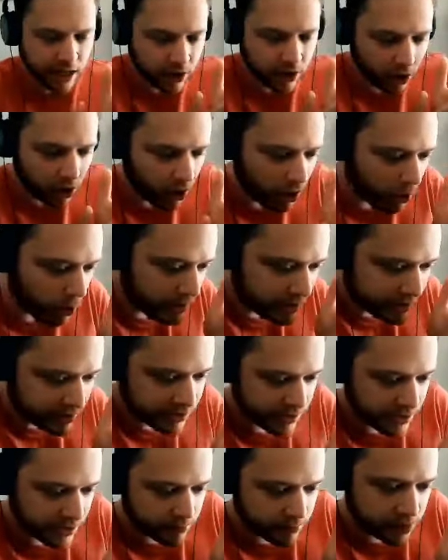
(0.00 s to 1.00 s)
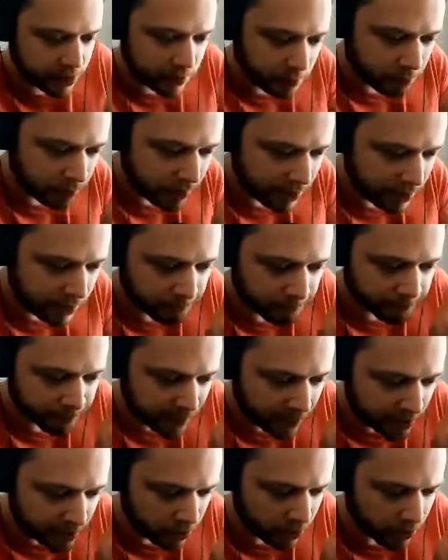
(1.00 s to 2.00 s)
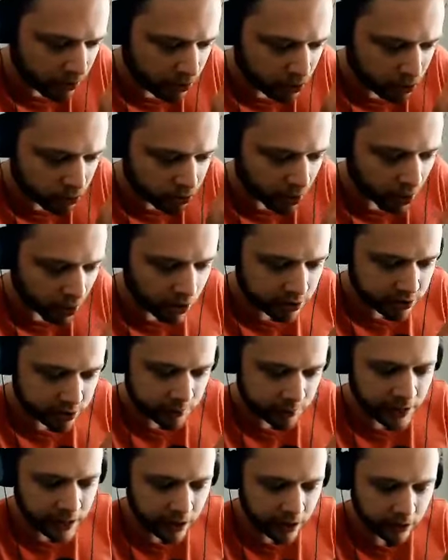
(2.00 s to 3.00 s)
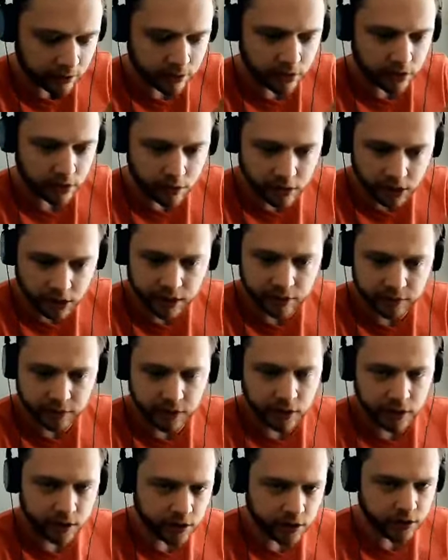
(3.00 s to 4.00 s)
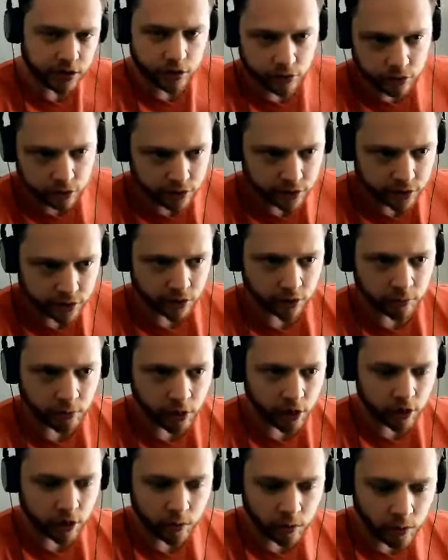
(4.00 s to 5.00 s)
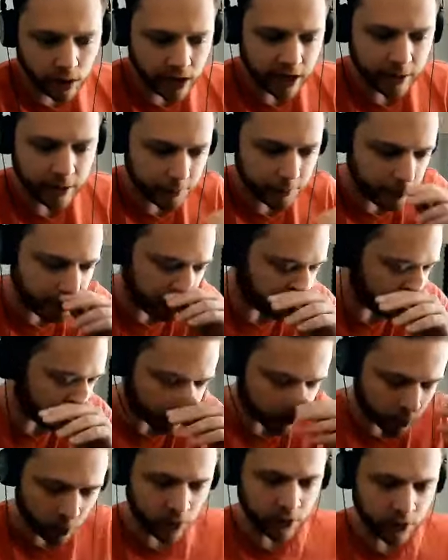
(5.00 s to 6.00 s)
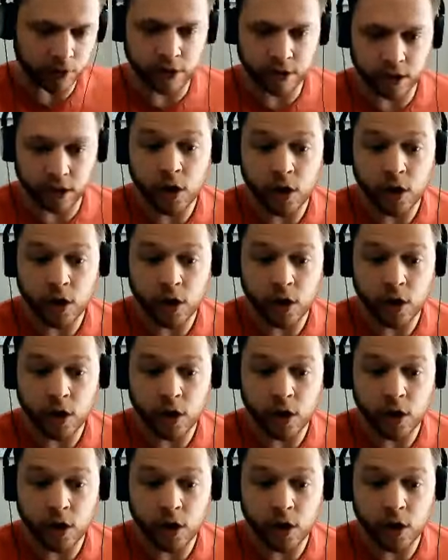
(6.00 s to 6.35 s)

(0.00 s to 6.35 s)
It always seems to be, and you, you talked about, you know, kind of, you didn't use the term ROI, but people are wondering